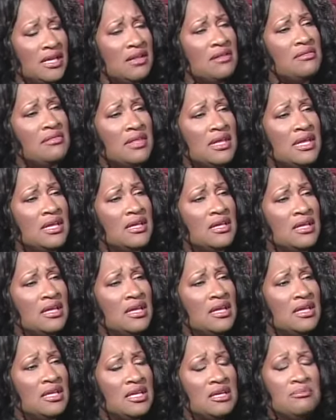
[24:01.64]
anything
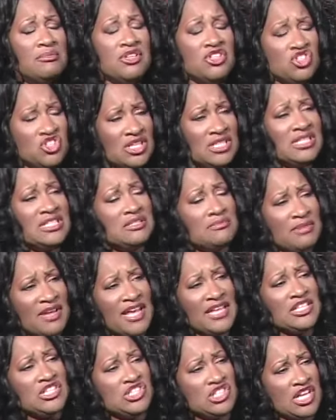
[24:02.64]
can be just as
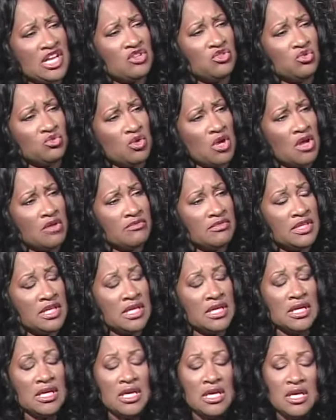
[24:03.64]
bad as saying yes. the wrong
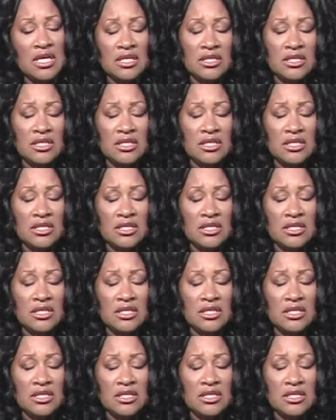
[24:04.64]
thing.